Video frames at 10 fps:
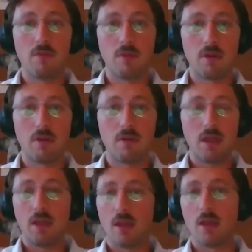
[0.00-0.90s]

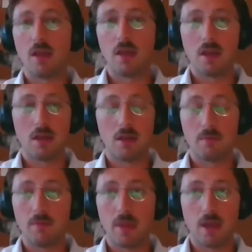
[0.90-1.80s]
very
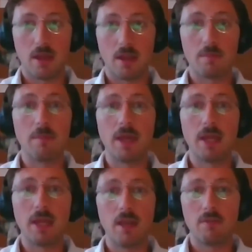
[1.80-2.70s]

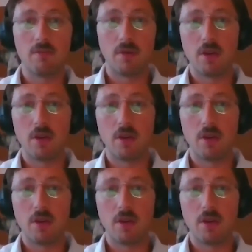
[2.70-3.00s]
many